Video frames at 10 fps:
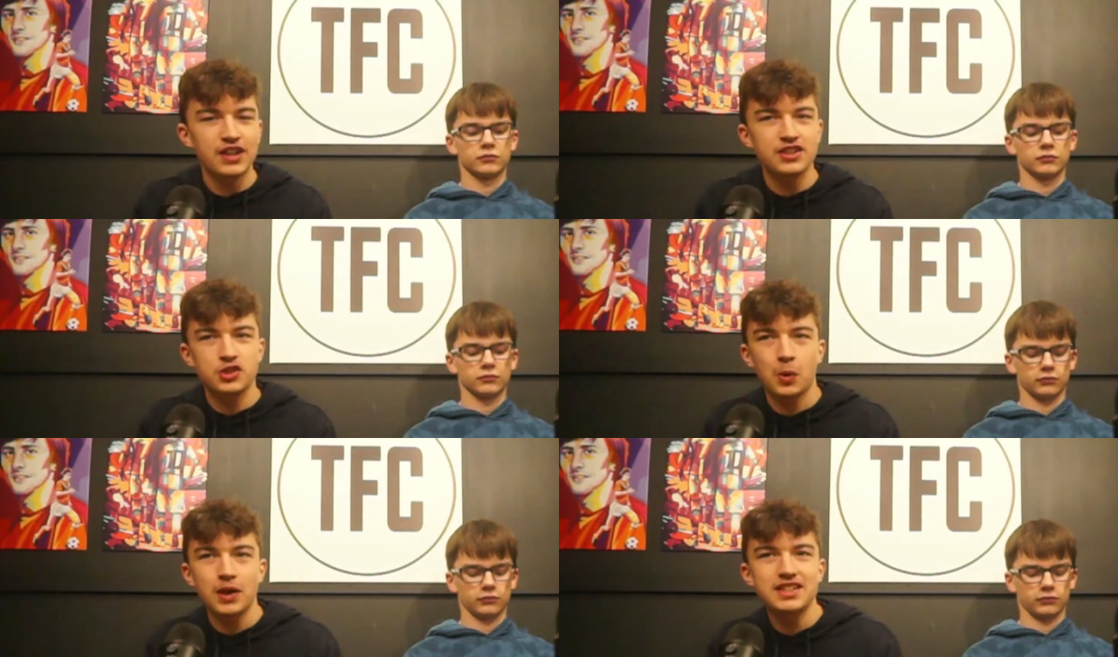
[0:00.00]

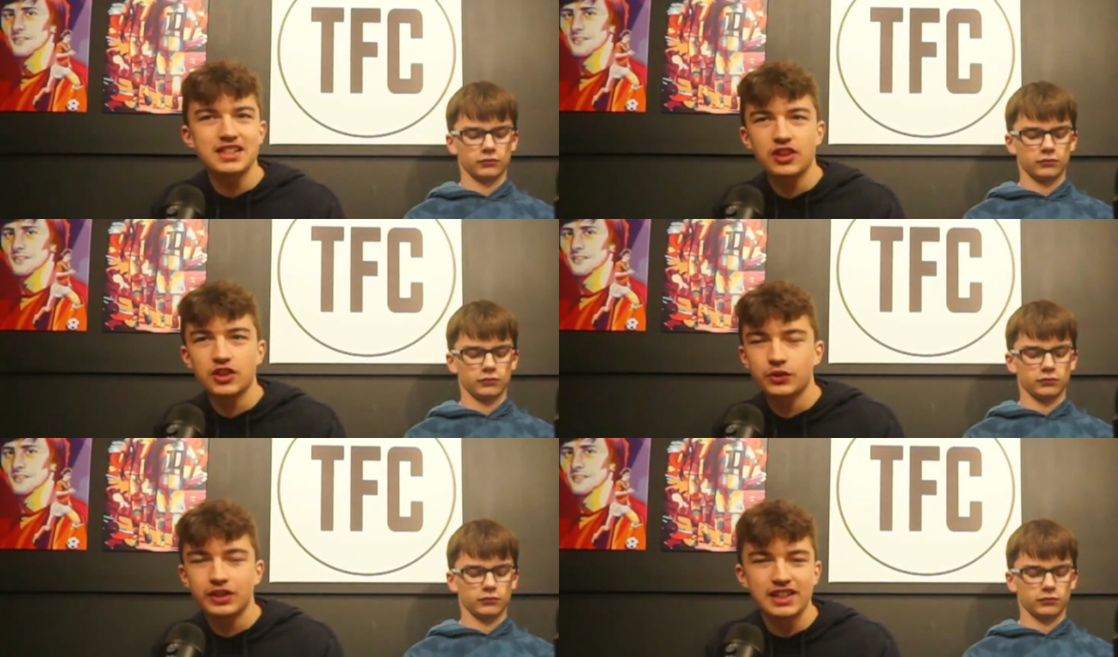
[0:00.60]
Speaker 1: 23
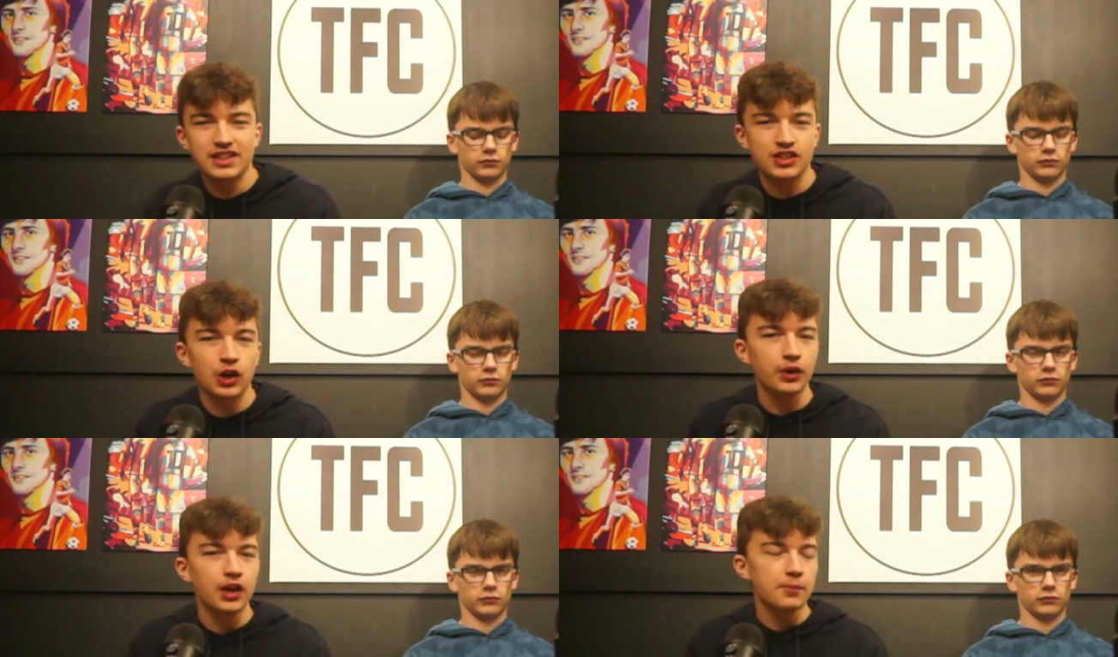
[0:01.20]
years old,
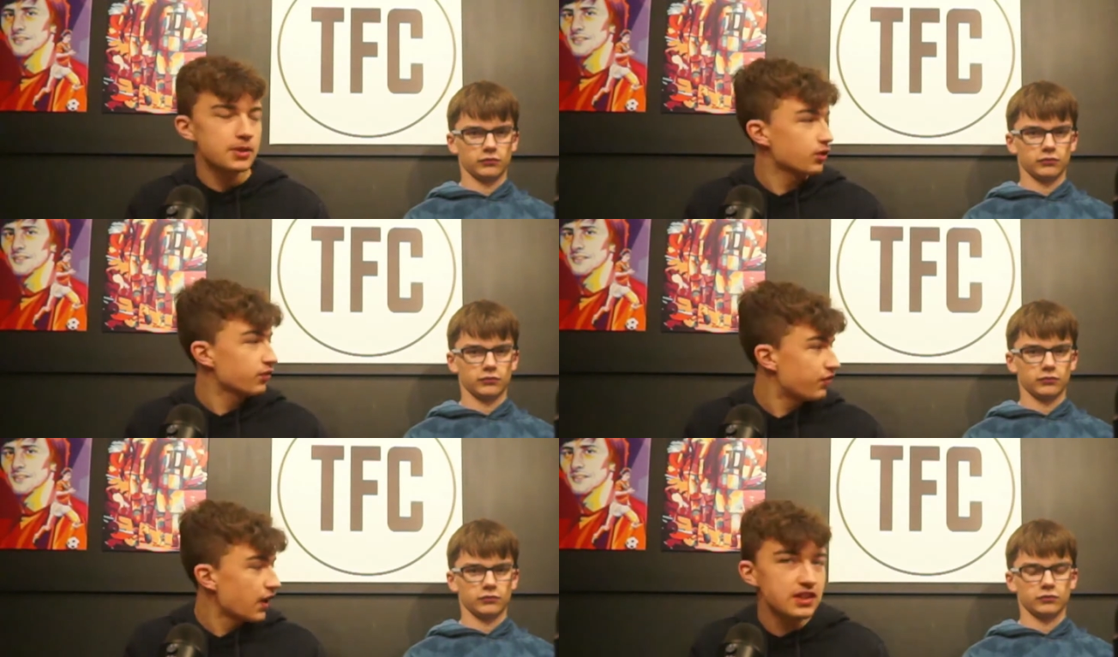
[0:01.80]
been doing
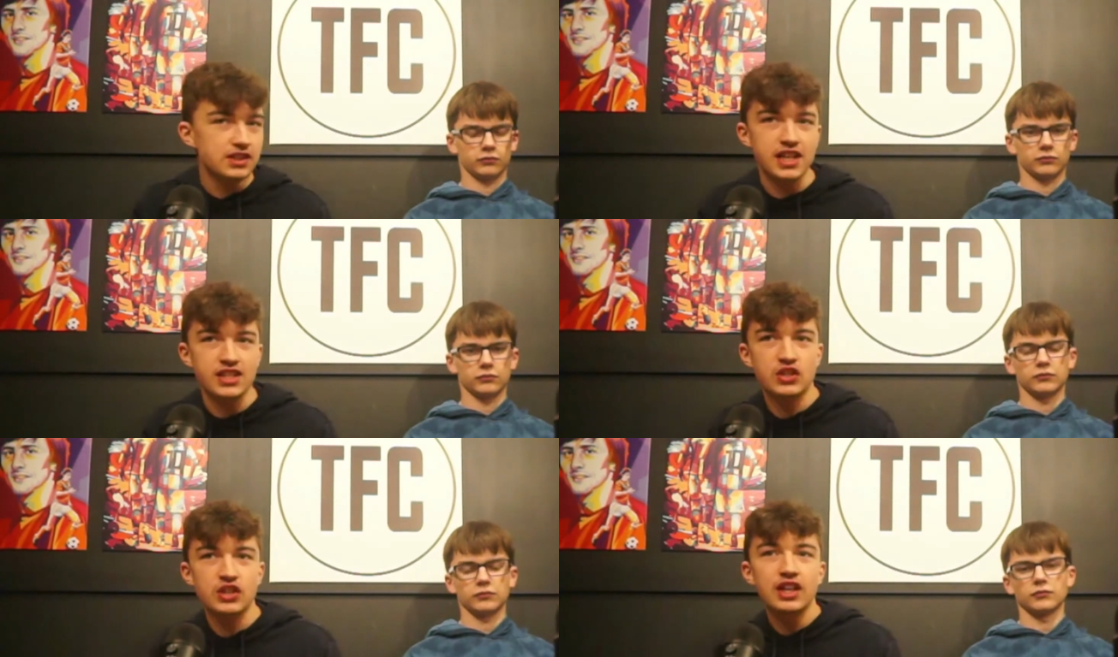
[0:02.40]
very decent
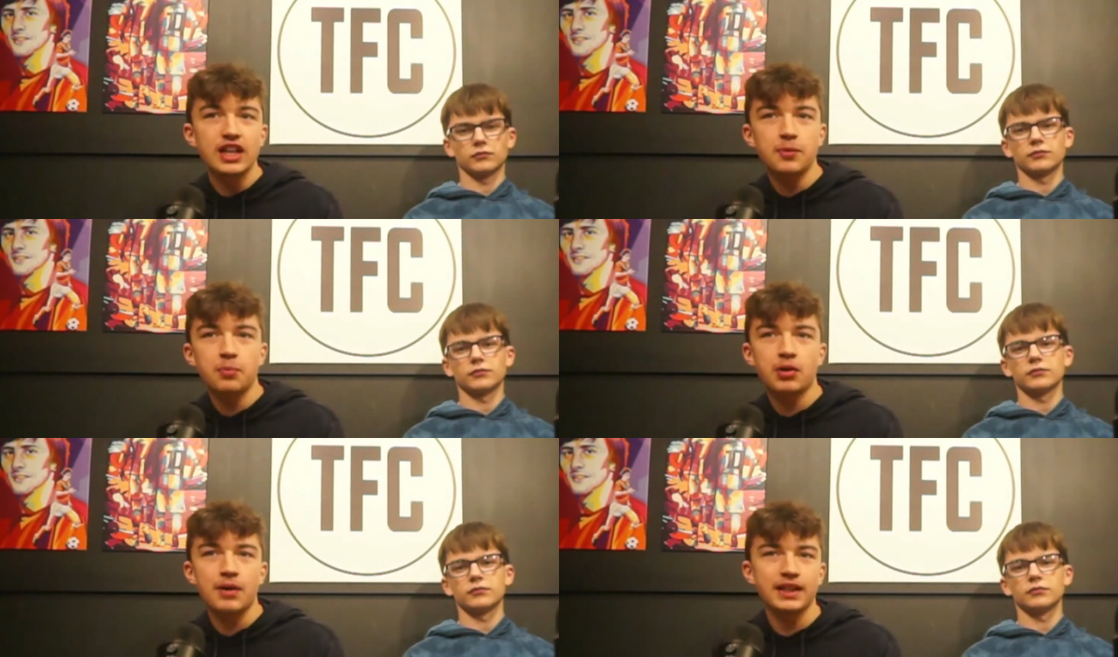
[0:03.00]
in the
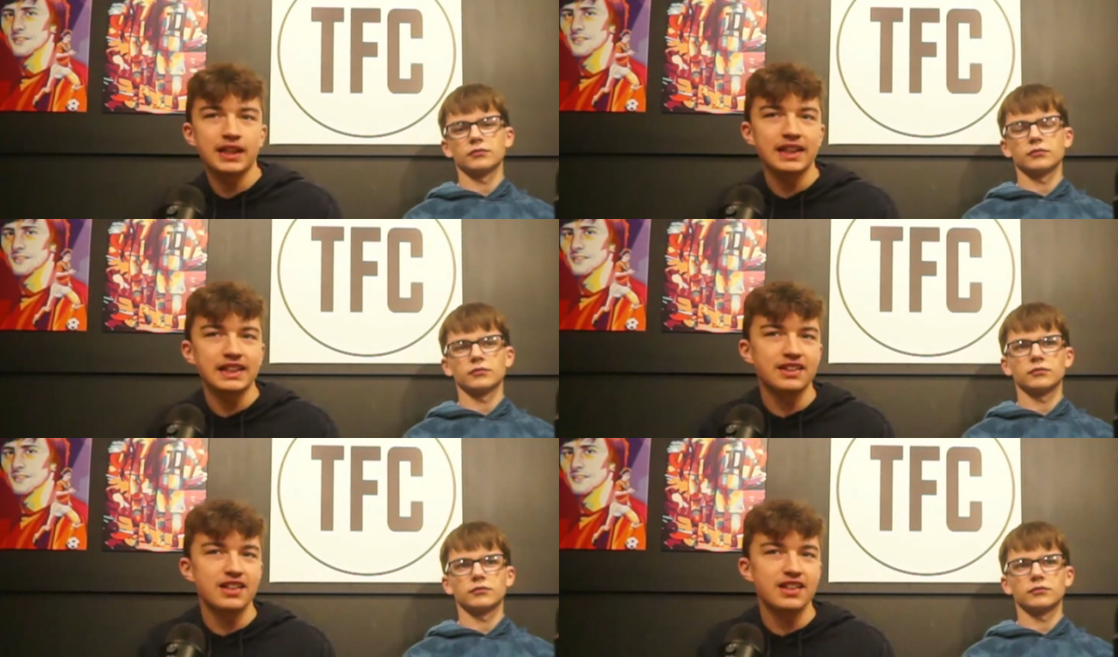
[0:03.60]
Premier League this